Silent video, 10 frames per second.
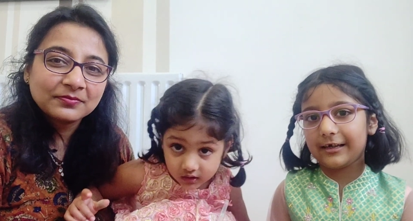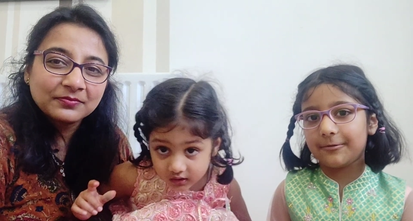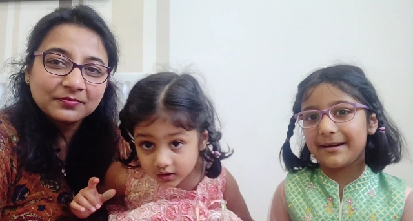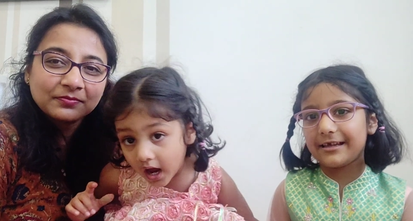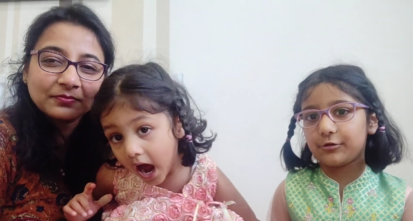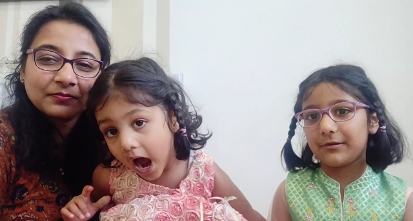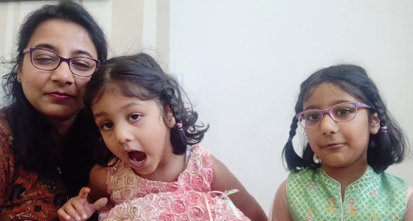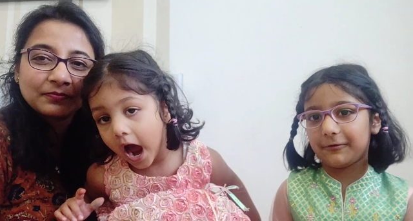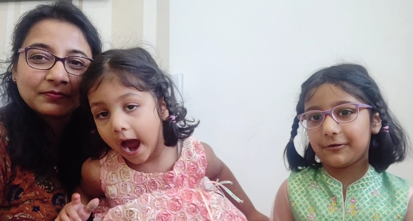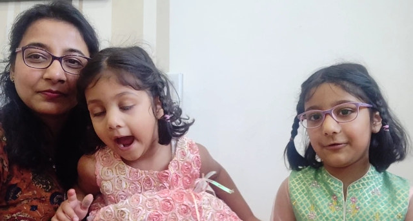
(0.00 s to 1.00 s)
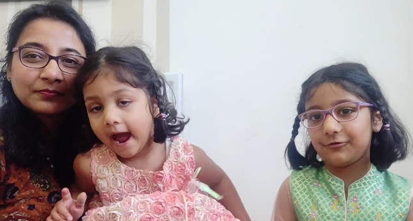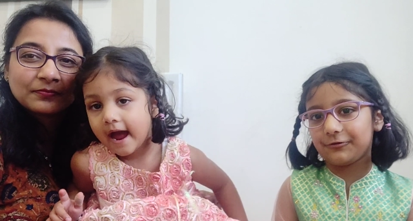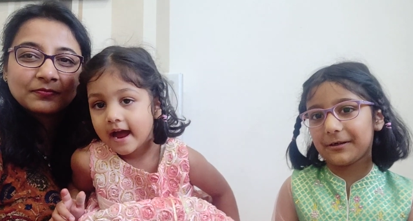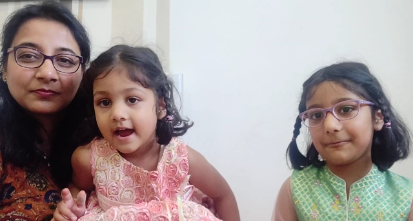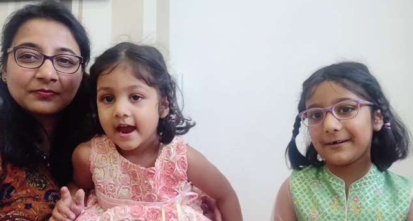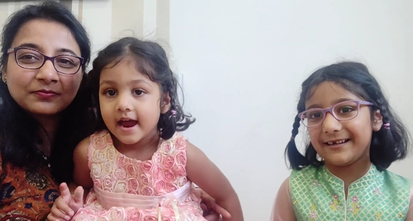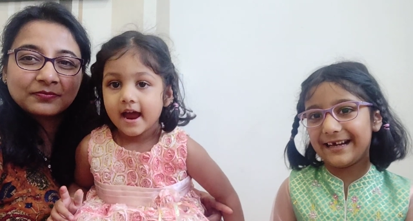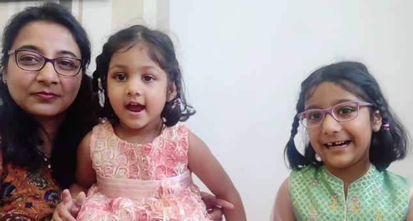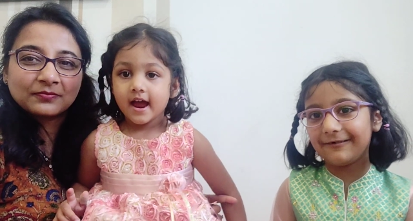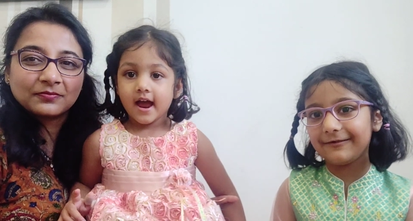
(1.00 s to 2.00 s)
Speaker 1: and you may as well want to join
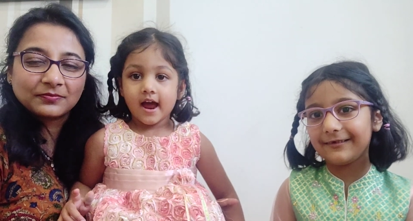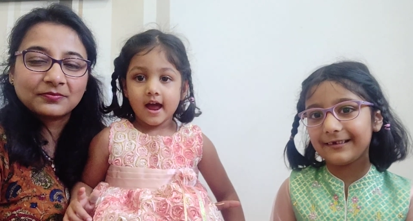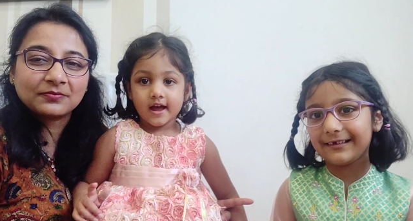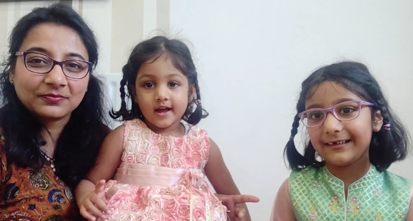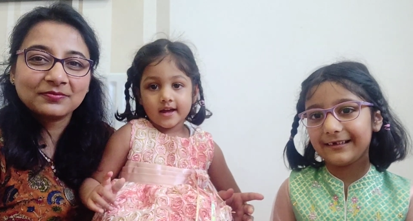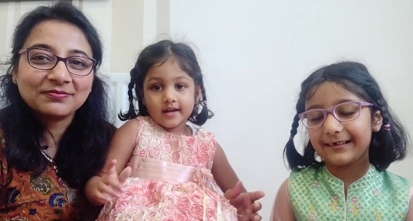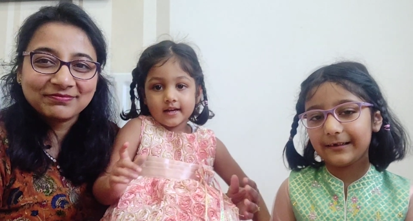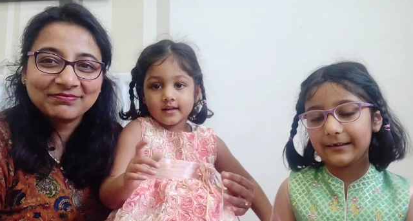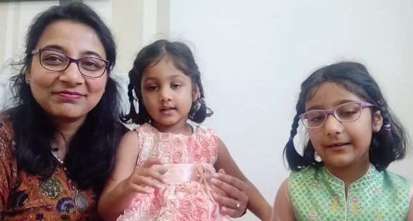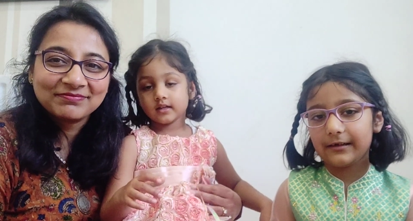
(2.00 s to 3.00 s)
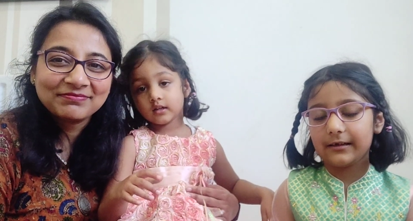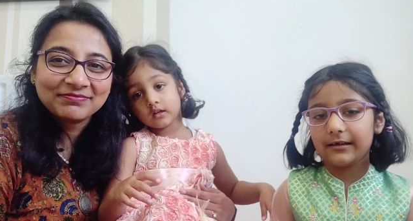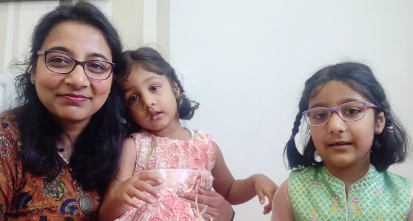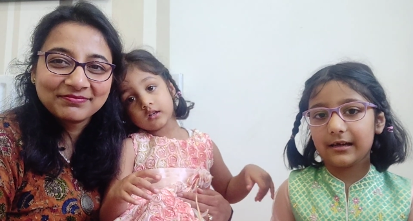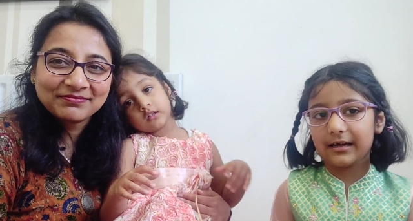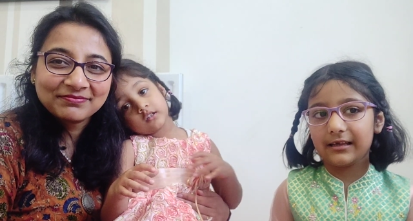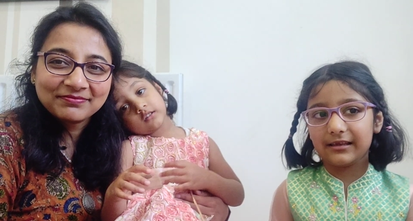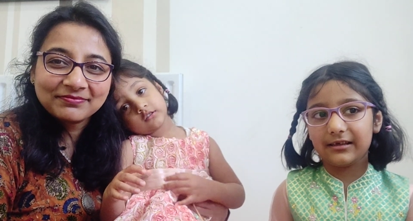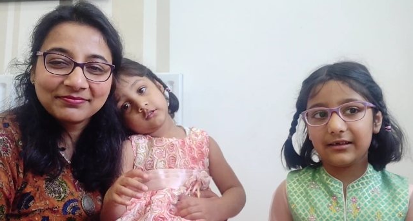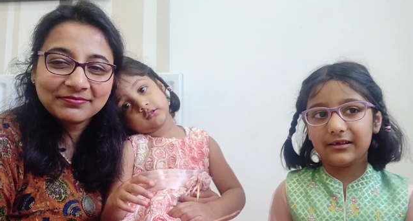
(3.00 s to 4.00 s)
Hound,
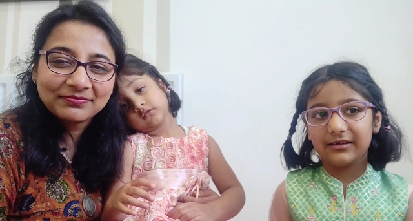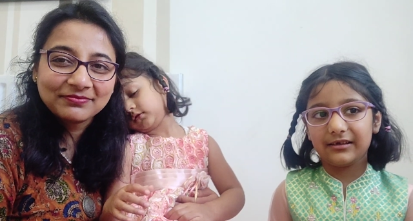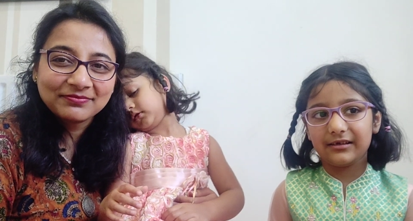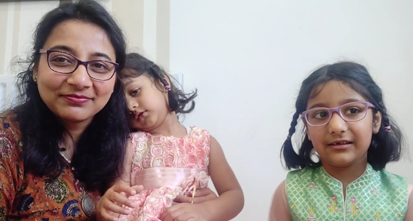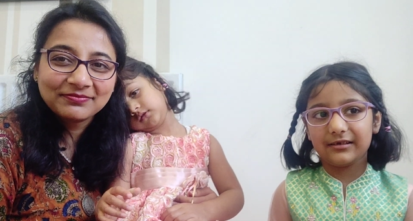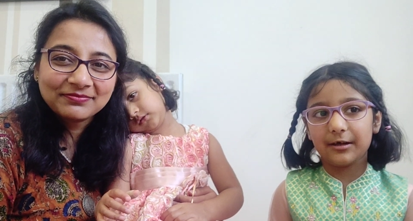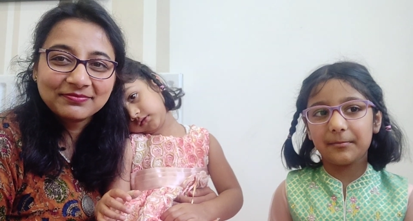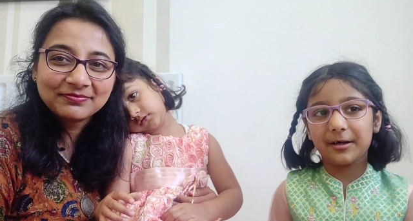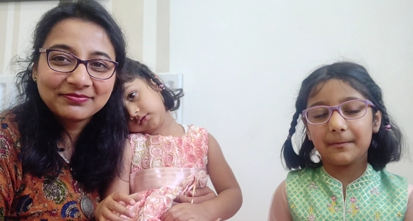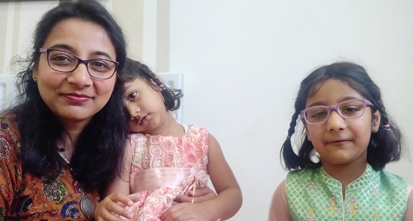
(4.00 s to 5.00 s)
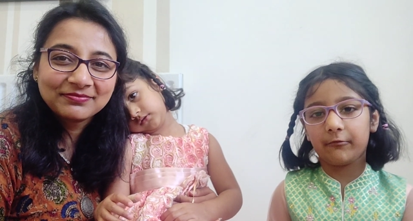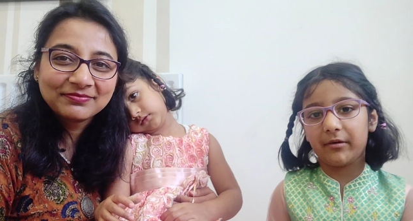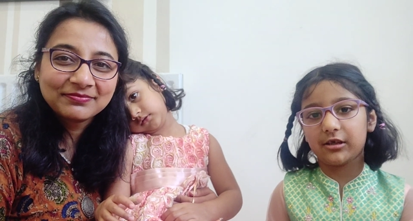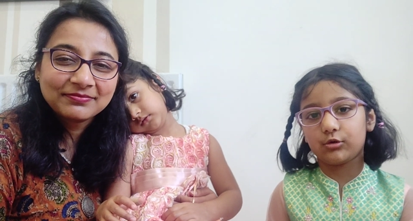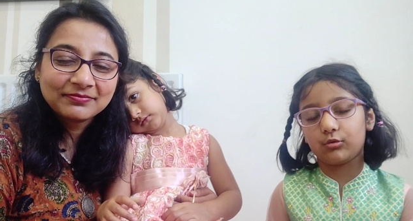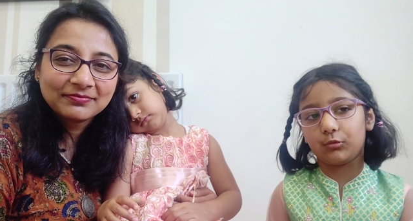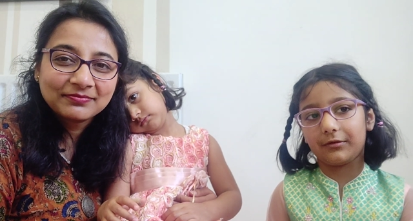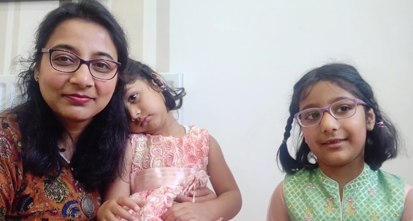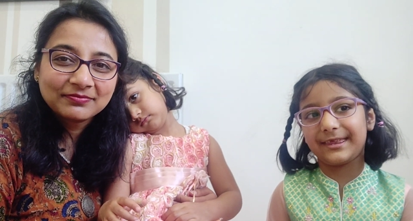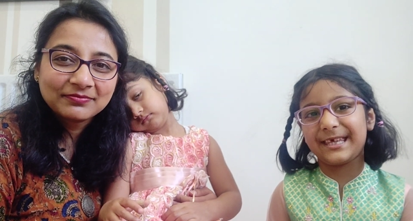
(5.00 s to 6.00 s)
And some come from my
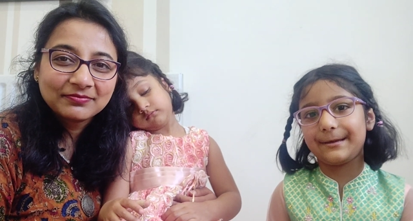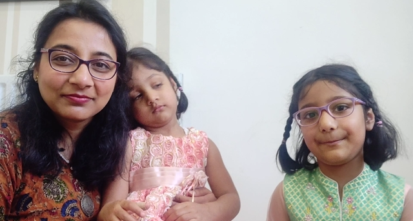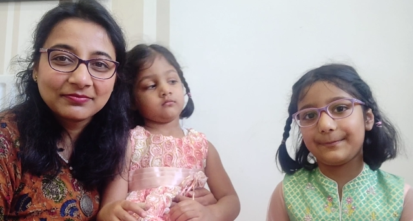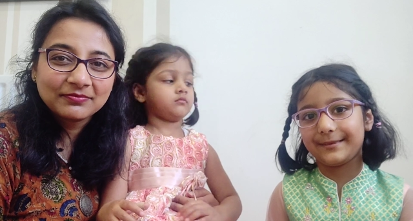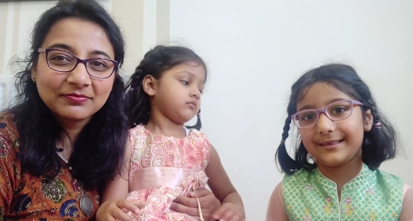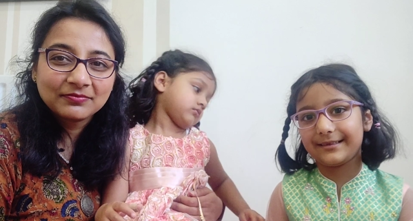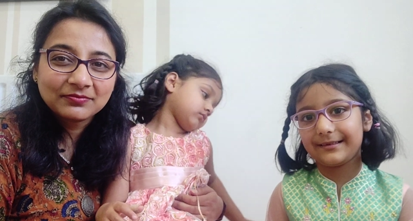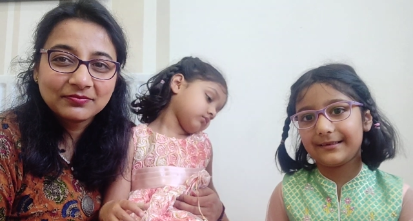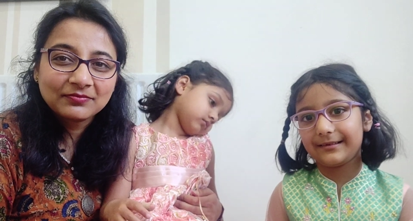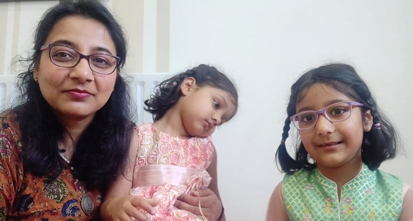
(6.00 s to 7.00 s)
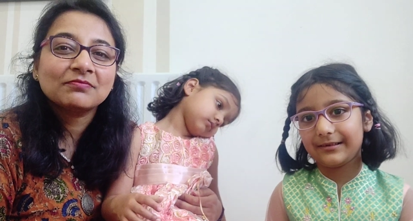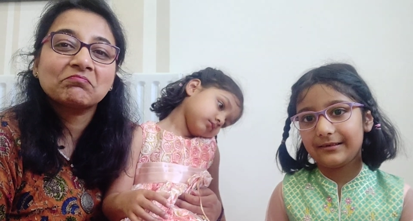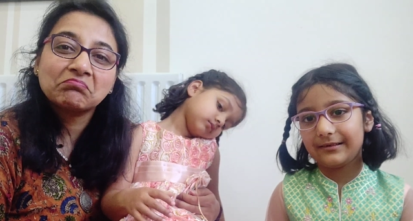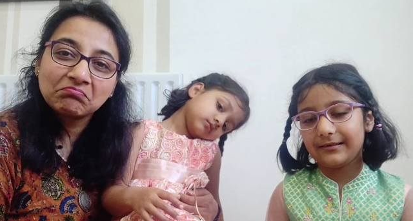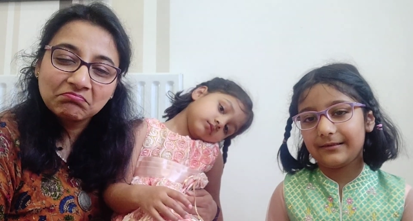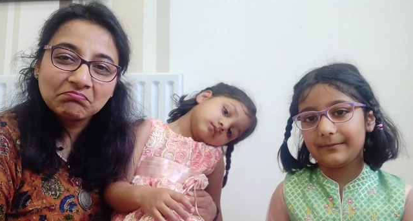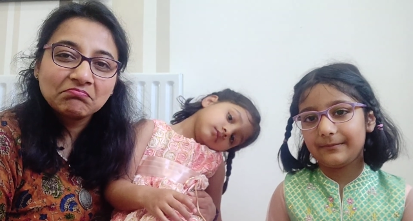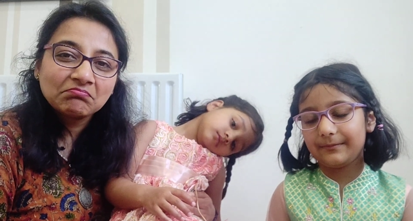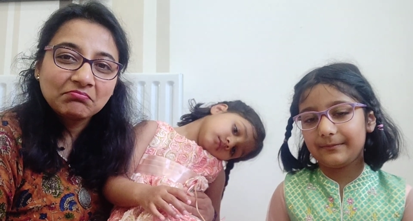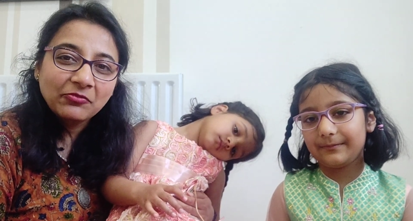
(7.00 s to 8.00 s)
school themes.
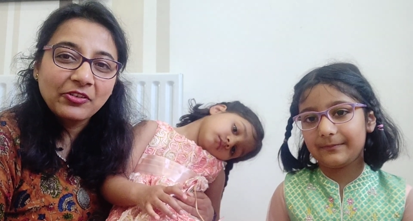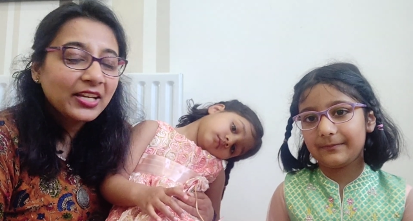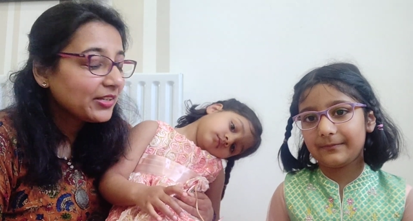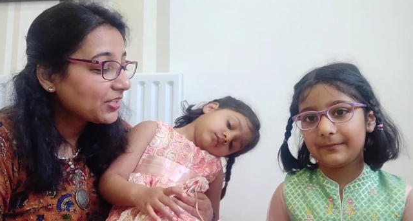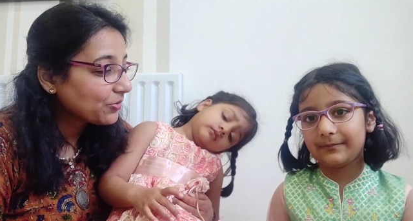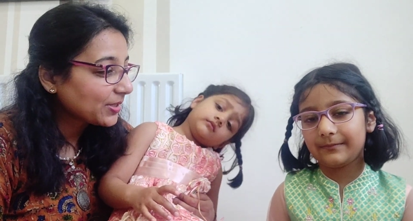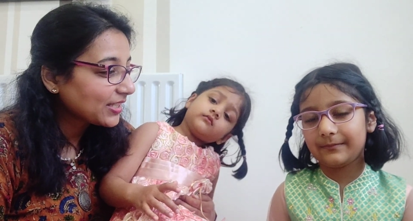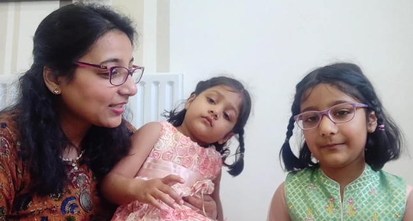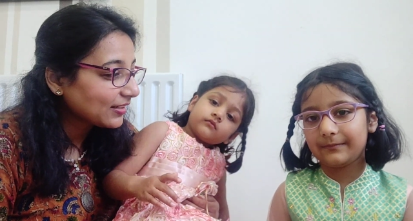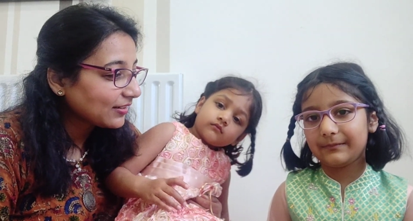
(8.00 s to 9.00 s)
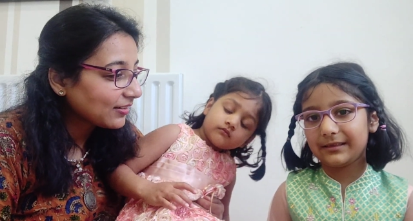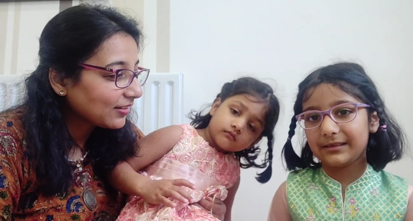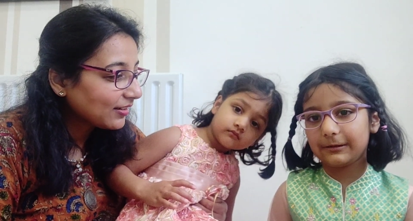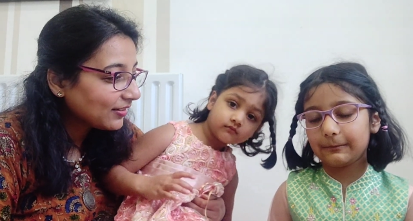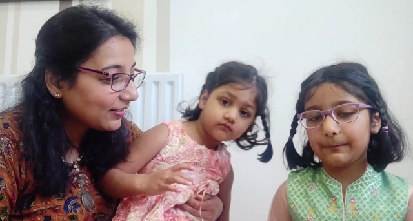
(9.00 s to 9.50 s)
Speaker 2: Very interesting.